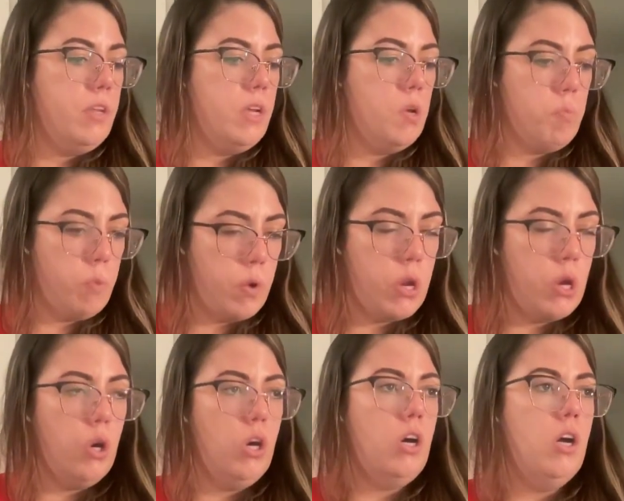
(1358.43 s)
in
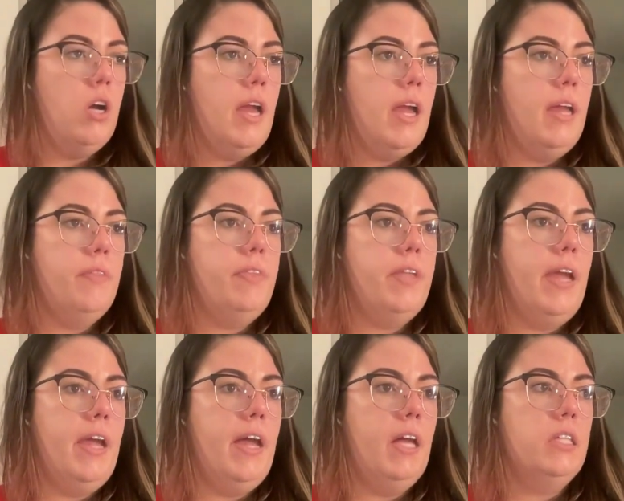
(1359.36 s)
Rio, and
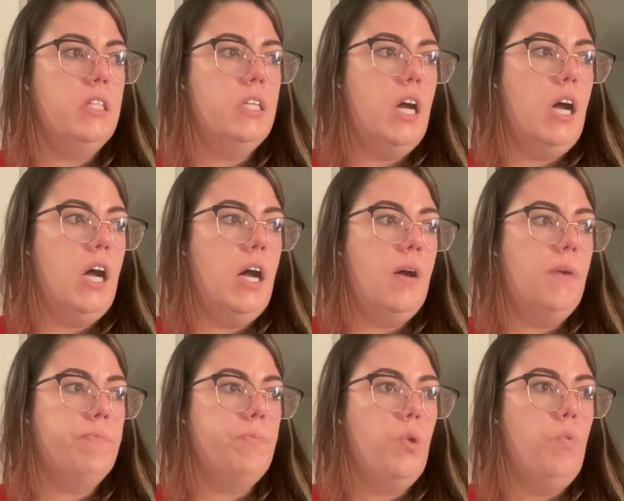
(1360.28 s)
then
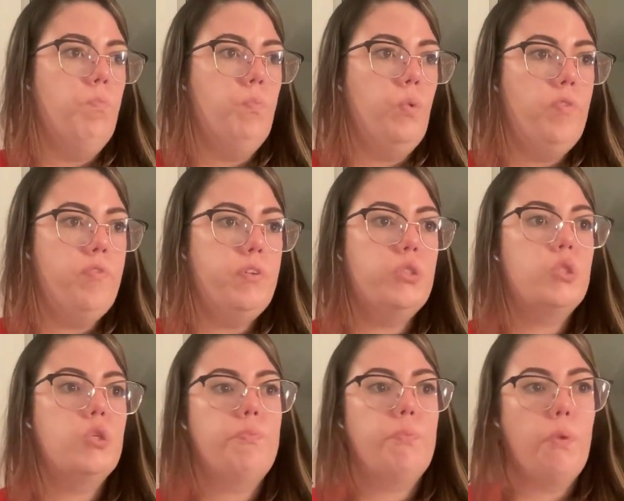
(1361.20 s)
moved
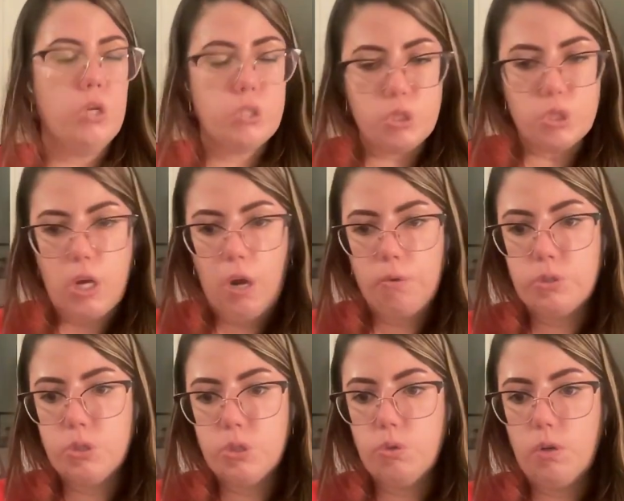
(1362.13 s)
to Portugal
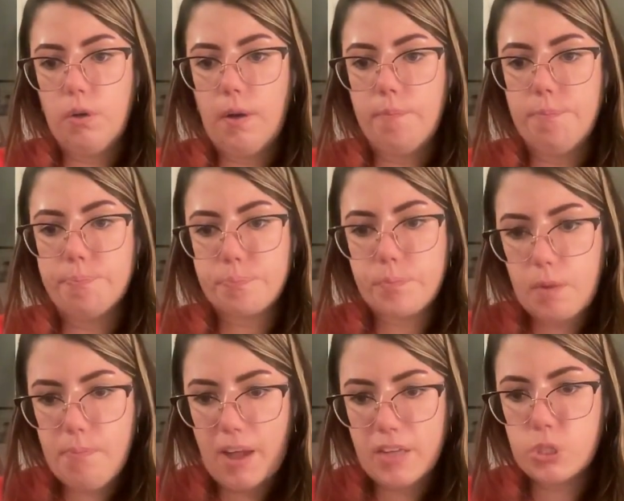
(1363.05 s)
to do a
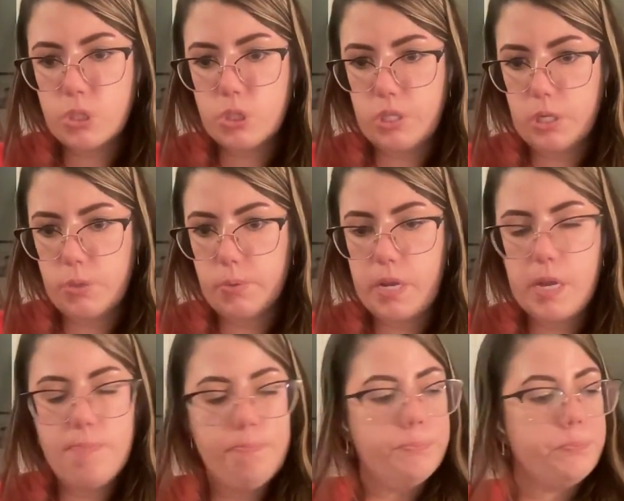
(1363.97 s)
master's
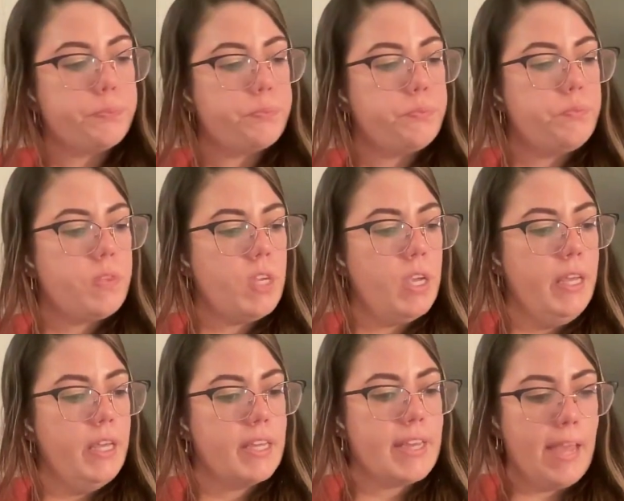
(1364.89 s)
degree
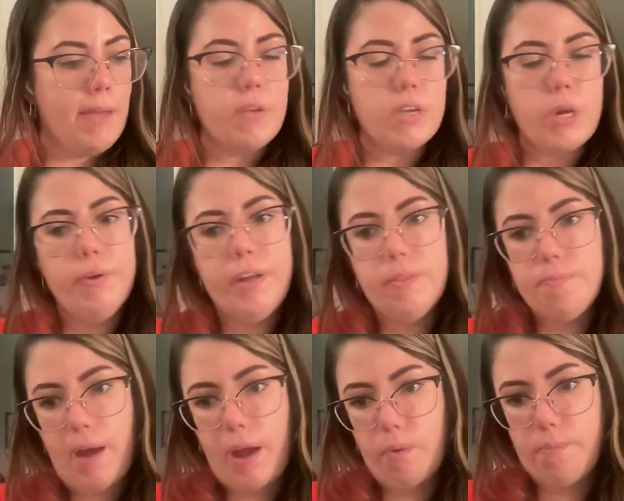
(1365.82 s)
in chemical
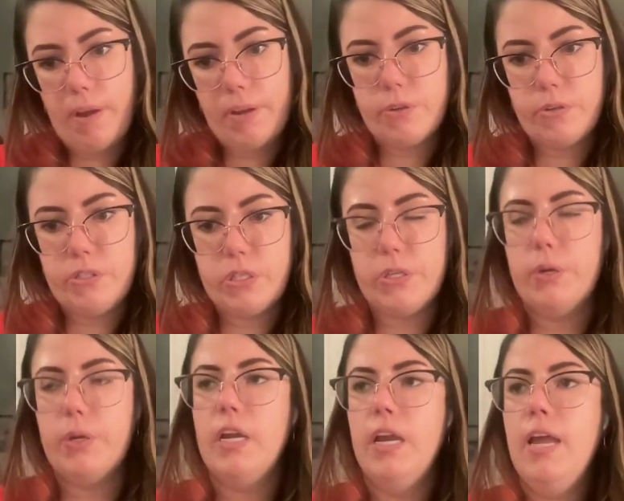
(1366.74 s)
and biomedical
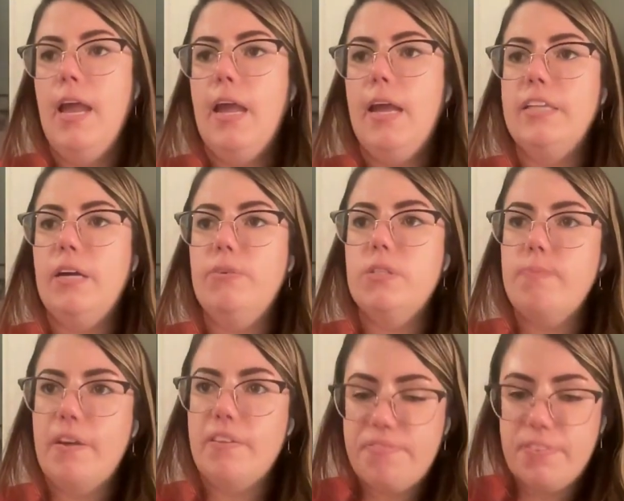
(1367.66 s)
engineering. And that was
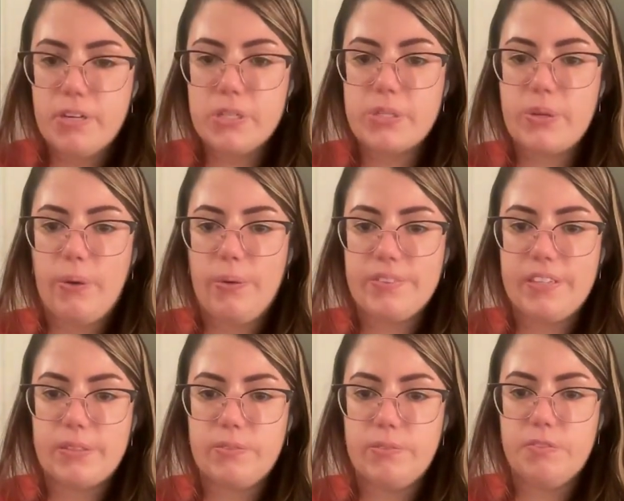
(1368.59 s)
my first
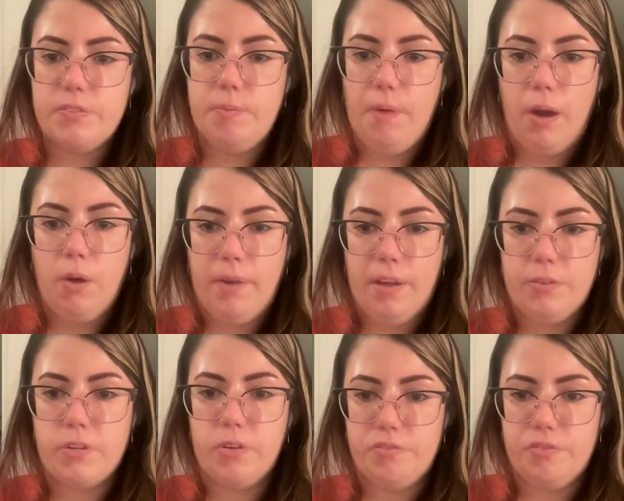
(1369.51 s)
contact with the
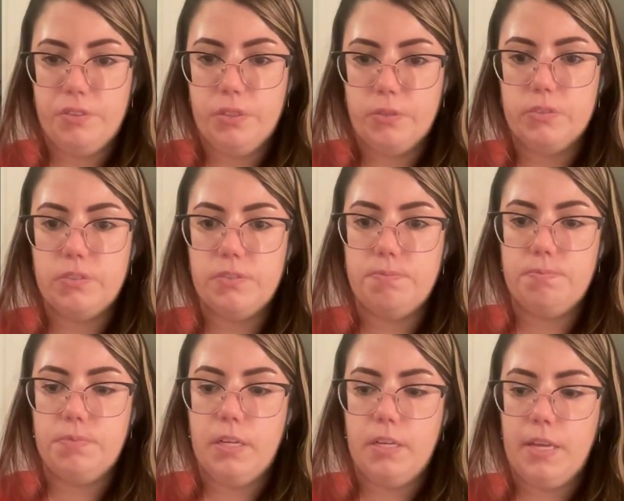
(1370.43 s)
biomedical field.
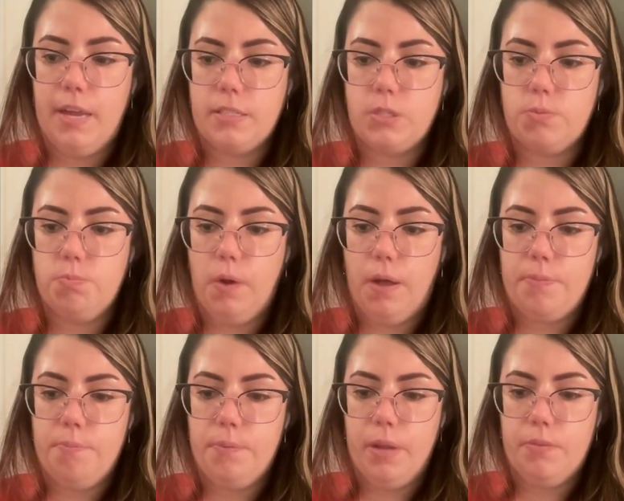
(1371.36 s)
And that's
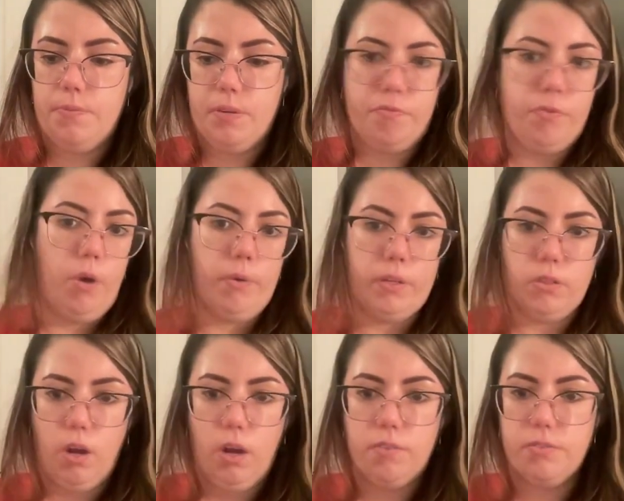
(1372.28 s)
what made me fall in
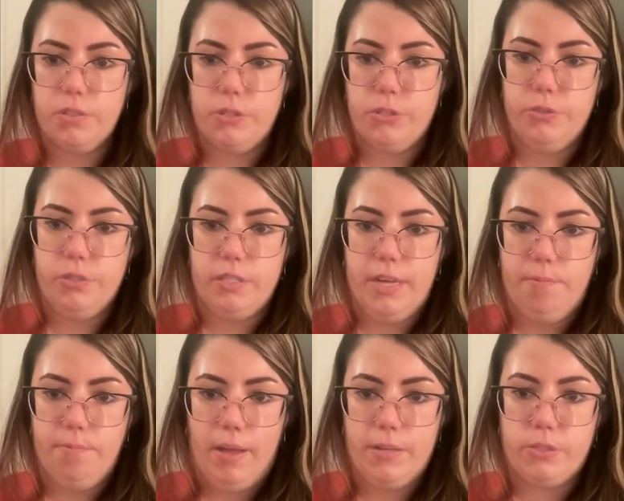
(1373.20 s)
love, was doing
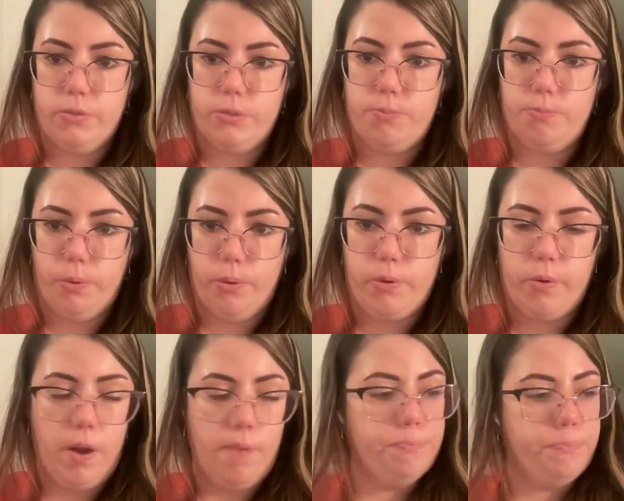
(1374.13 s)
that master's
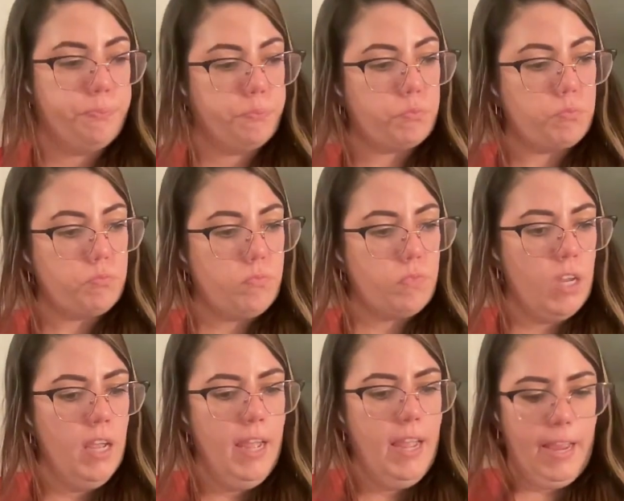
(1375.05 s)
program.
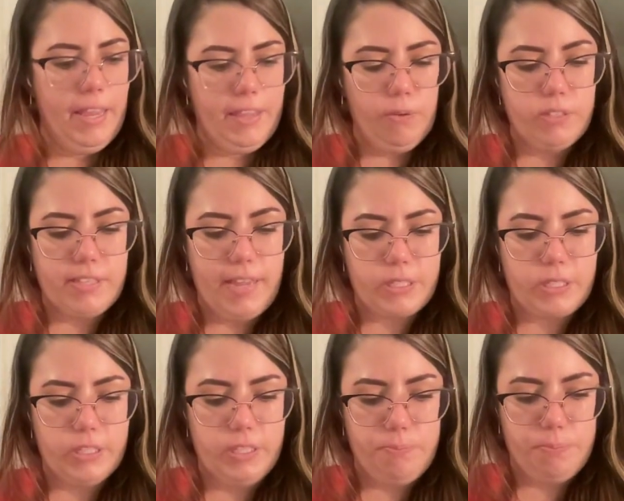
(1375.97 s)
And I was
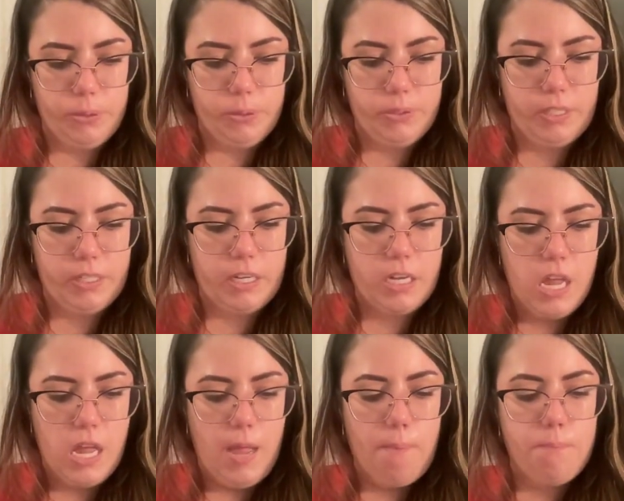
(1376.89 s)
actually building
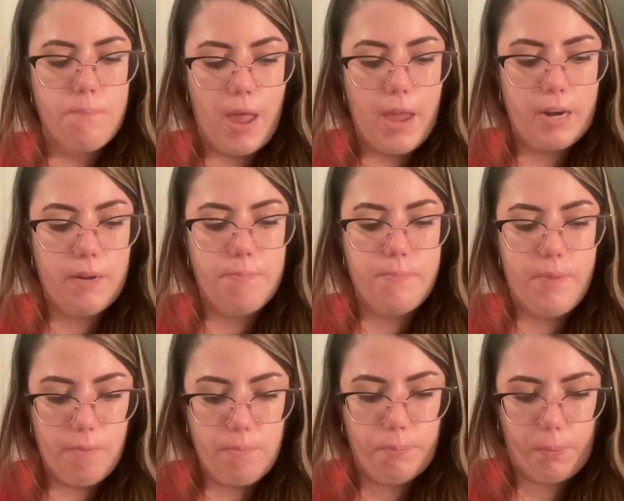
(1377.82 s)
better
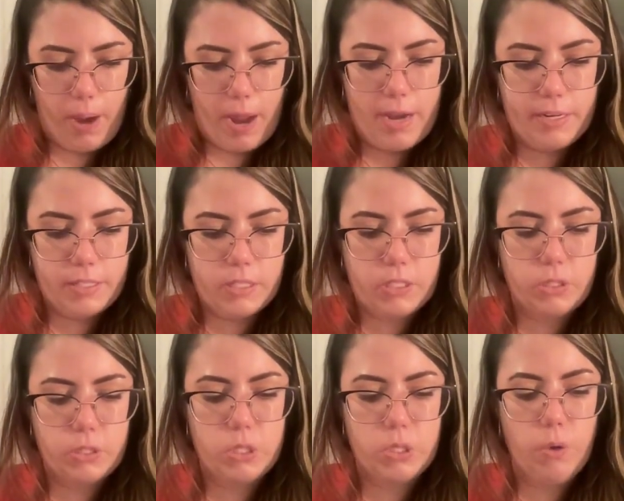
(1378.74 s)
membranes
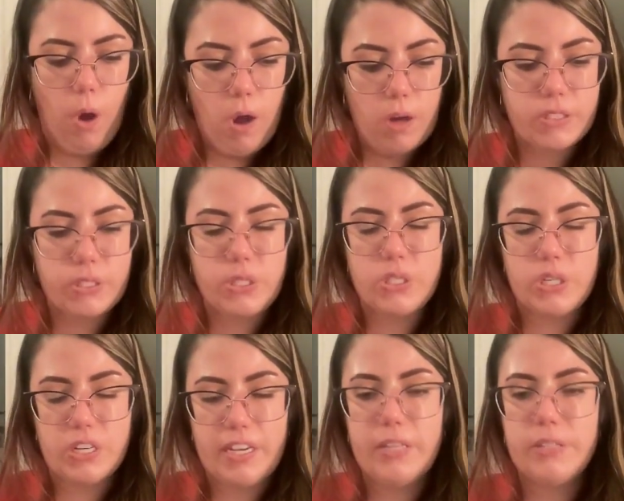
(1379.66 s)
to
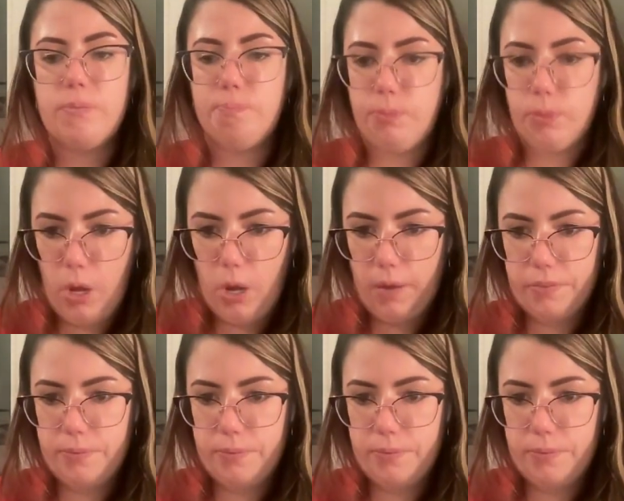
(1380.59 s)
oxygenate blood.